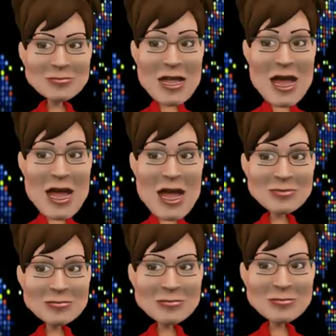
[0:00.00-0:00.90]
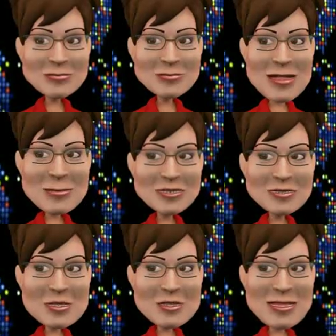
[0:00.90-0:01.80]
Wow. I am so
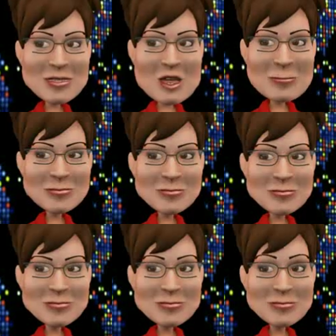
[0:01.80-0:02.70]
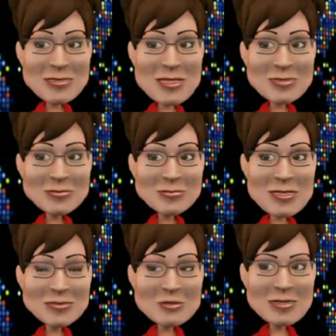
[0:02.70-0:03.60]
sorry babe. Well,
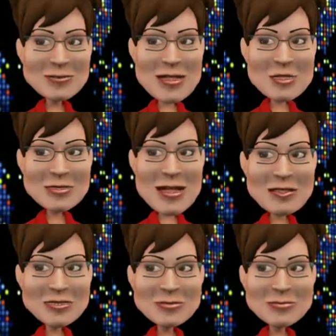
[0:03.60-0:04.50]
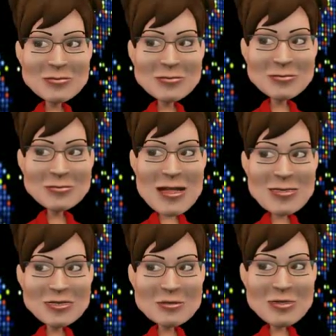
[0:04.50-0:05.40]
let's look at the positives. At
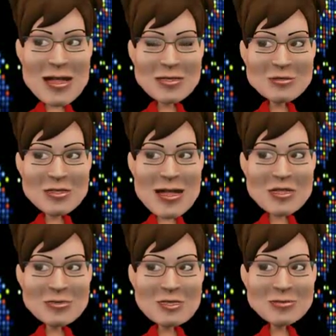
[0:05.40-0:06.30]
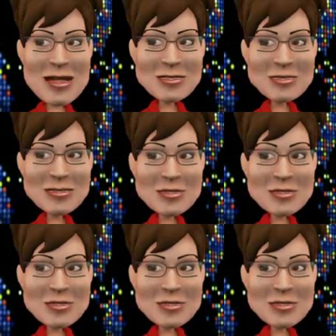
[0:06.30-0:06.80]
least you have had your cornhole cherry